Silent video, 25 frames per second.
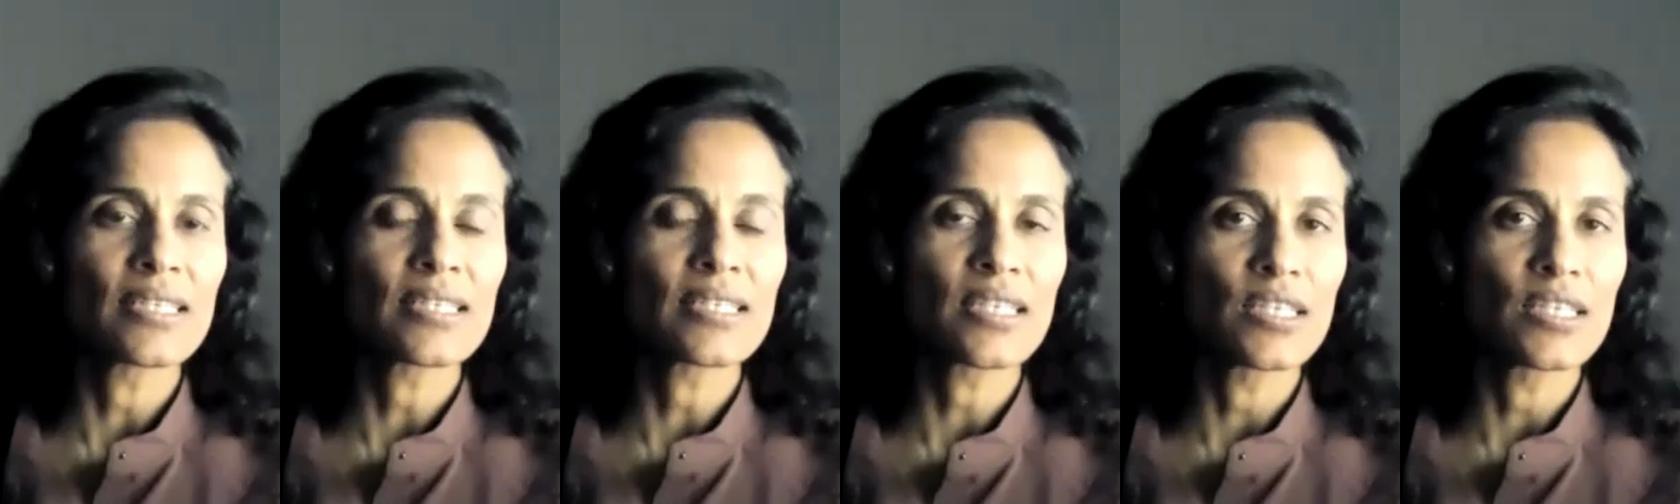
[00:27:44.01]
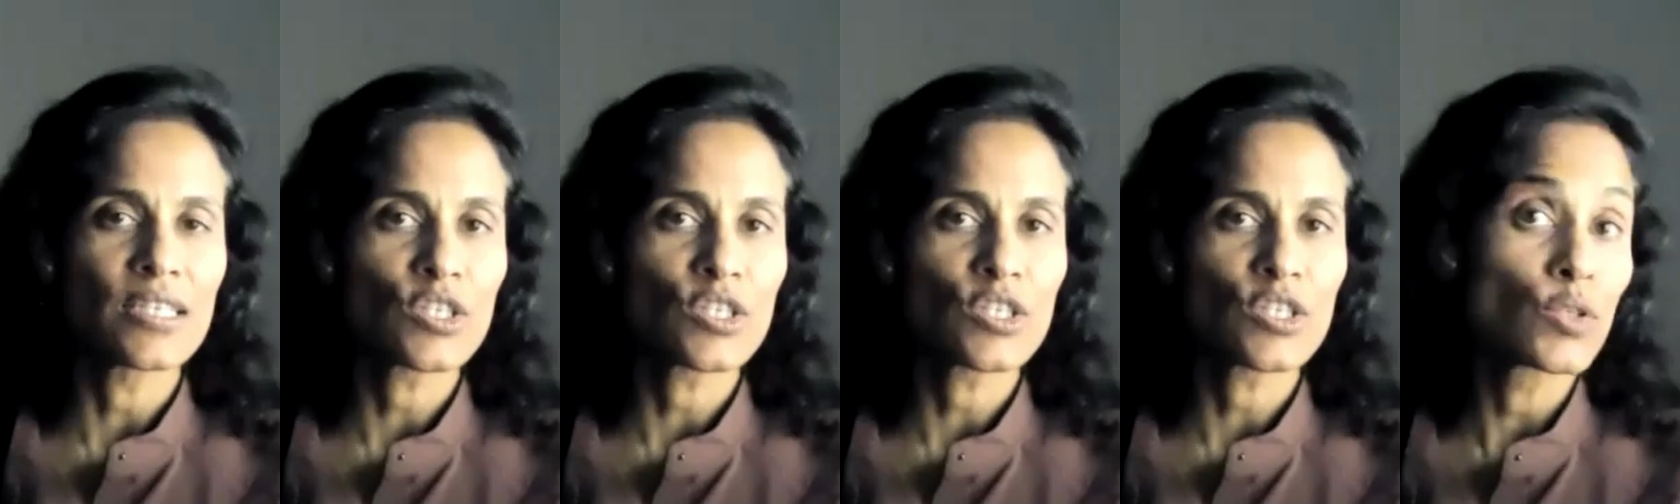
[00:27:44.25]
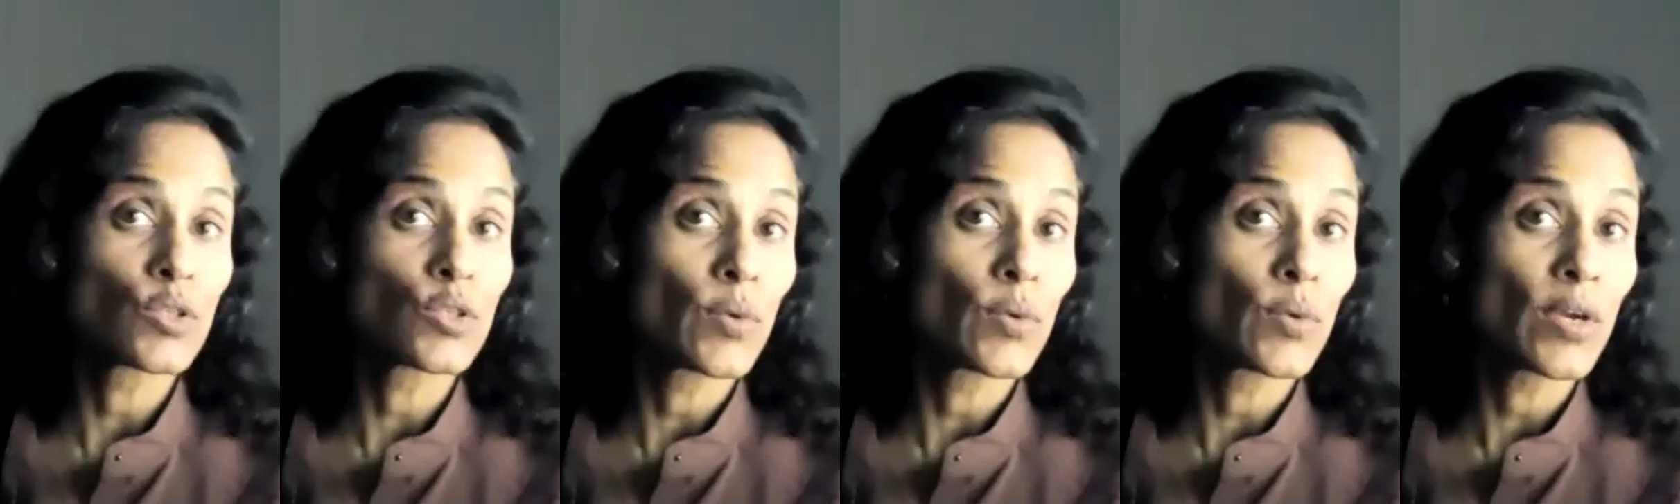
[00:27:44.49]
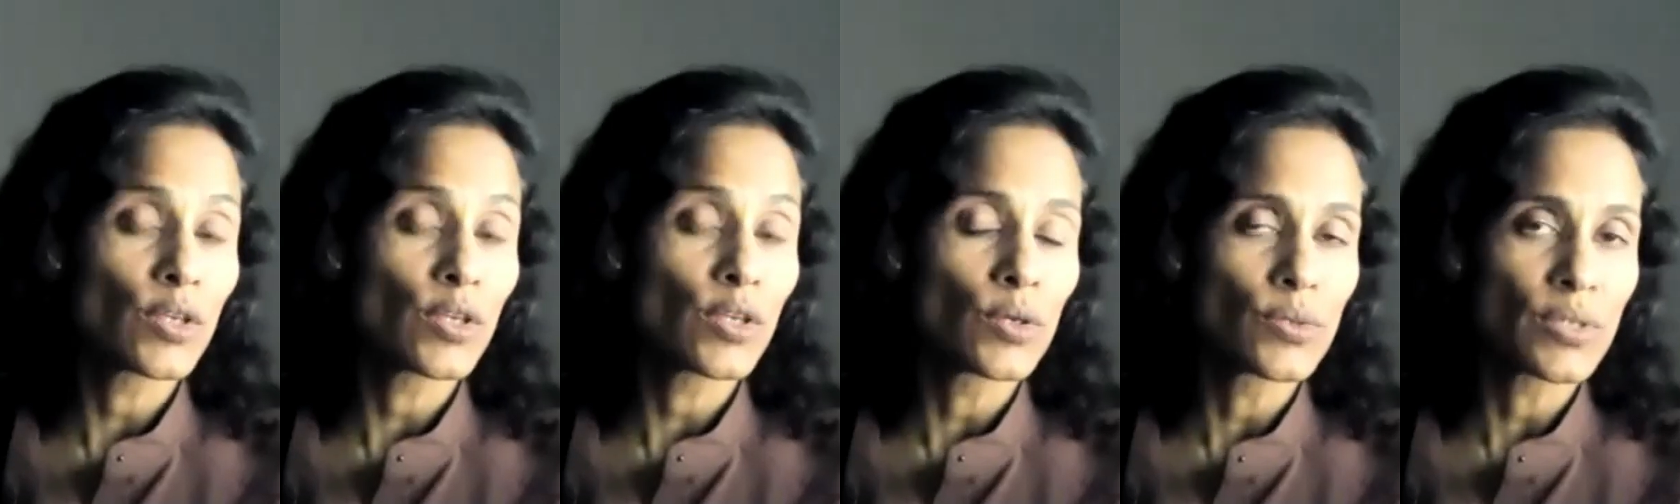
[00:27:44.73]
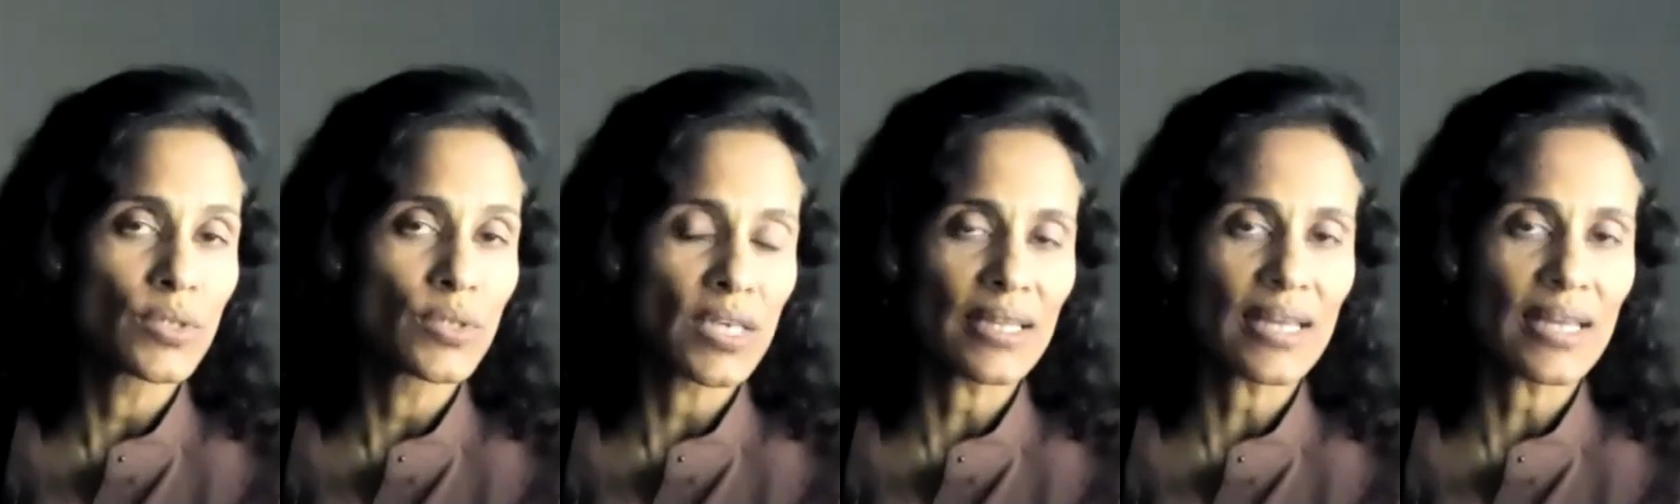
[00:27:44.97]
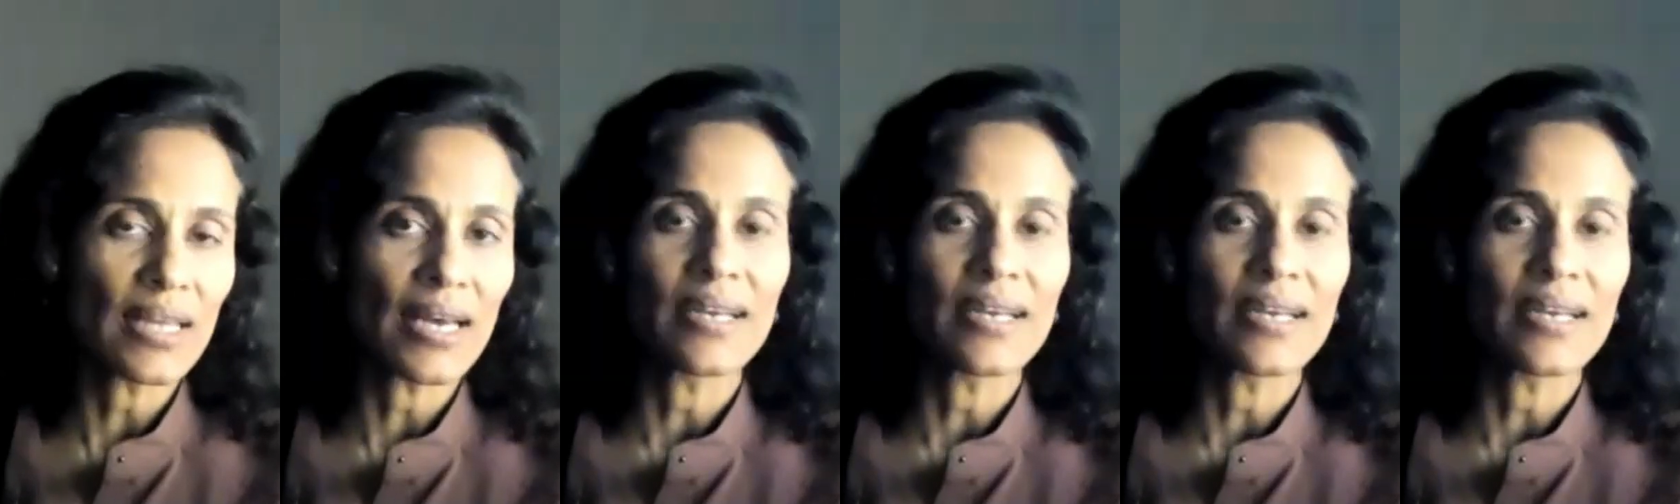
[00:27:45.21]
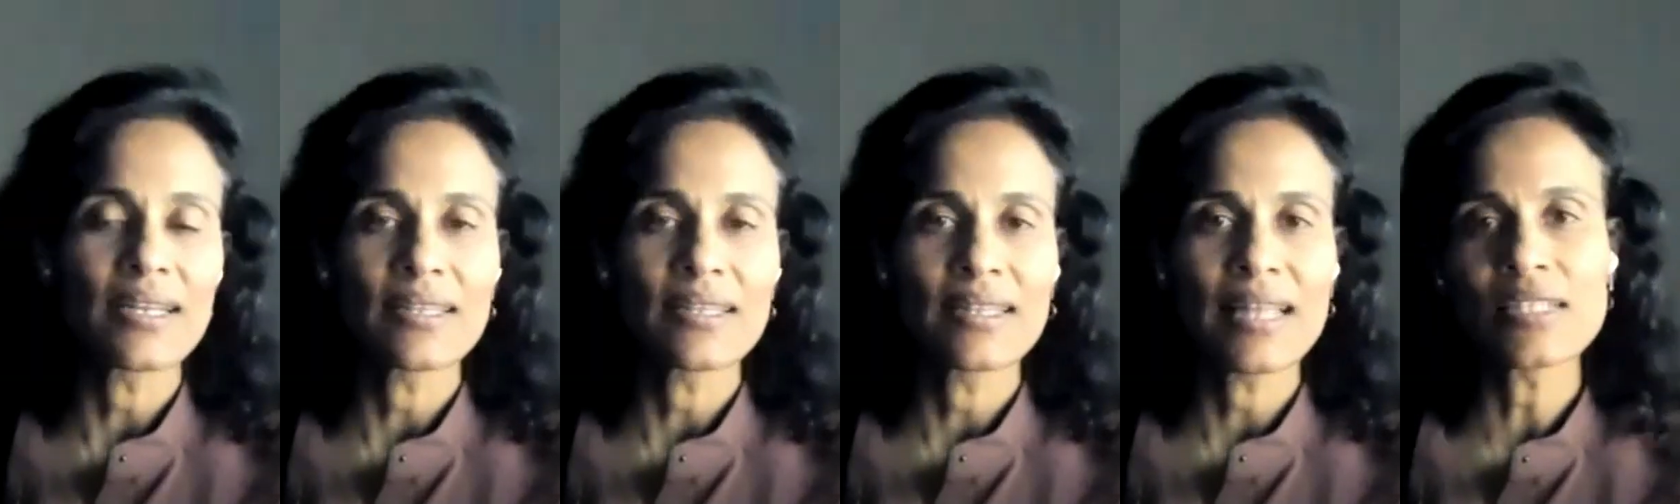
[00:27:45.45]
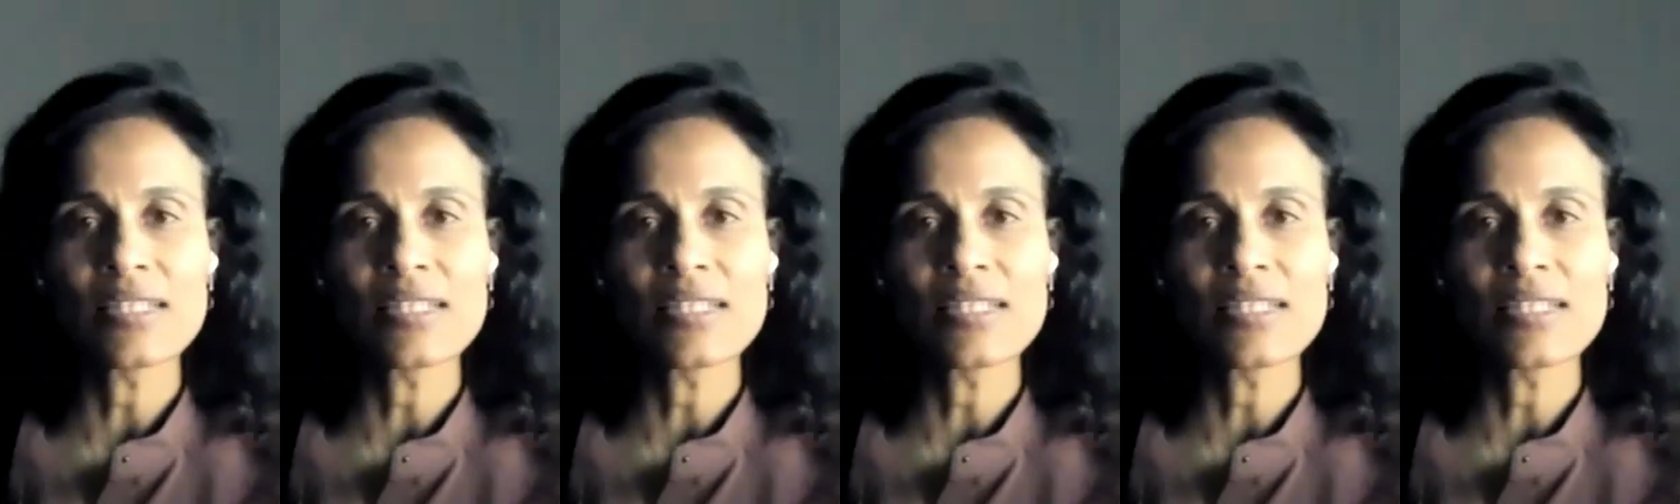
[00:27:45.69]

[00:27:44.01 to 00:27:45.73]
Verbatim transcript: the distance because we're using that.